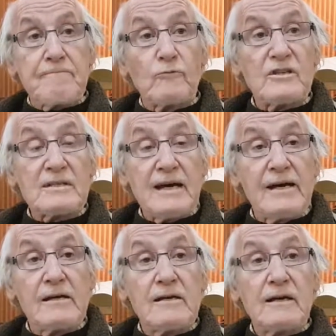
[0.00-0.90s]
would
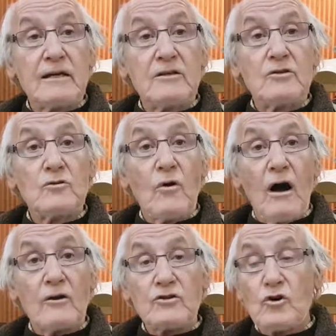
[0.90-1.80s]
say you
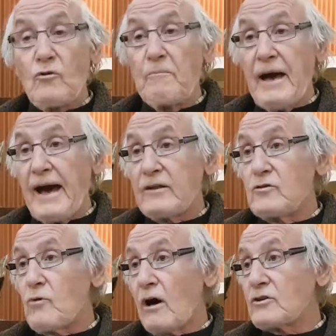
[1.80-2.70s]
are so bad,
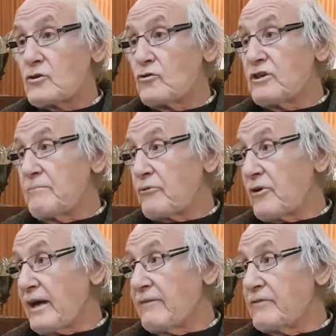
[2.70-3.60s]
you are so
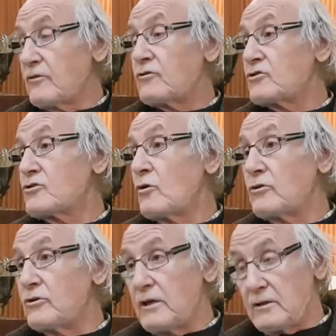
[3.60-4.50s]
depraved that there's no
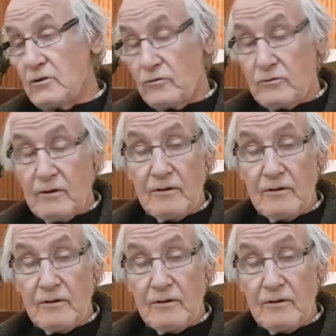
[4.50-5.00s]
good in you.